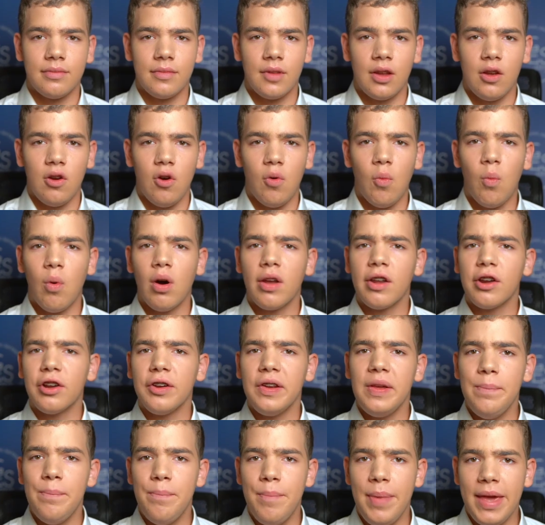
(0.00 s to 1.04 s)
What are the
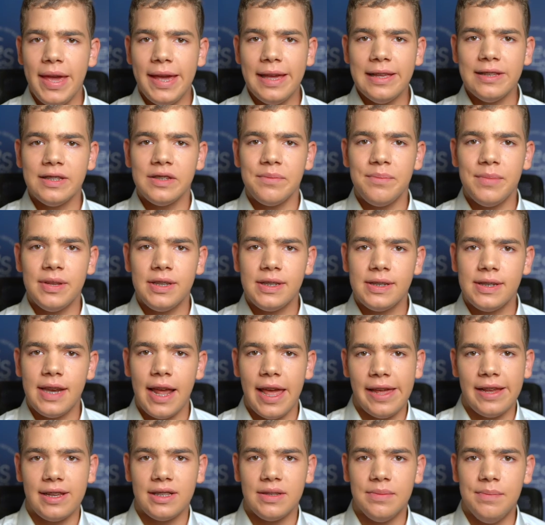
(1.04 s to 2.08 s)
biggest
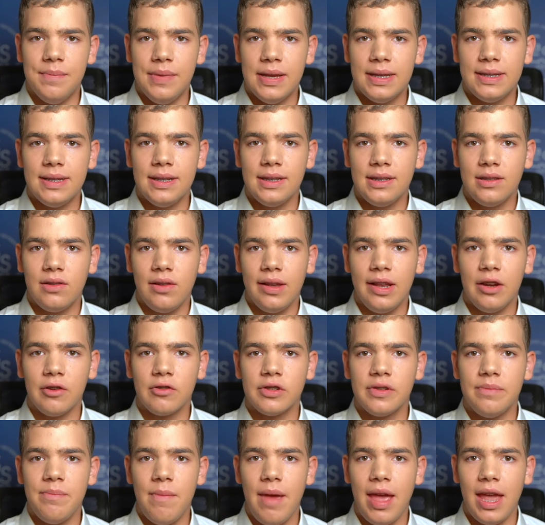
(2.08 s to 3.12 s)
mistakes business
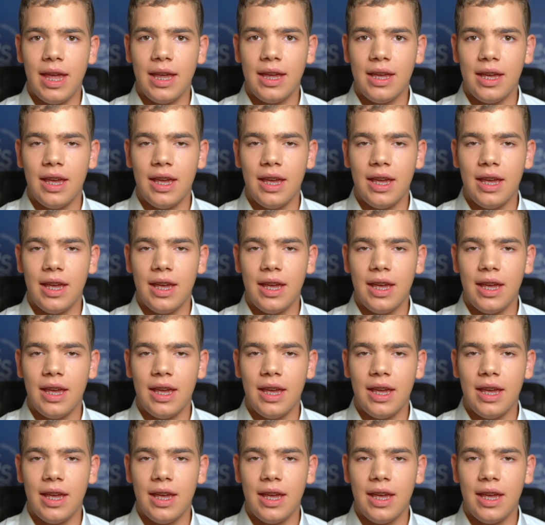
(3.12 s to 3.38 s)
leaders make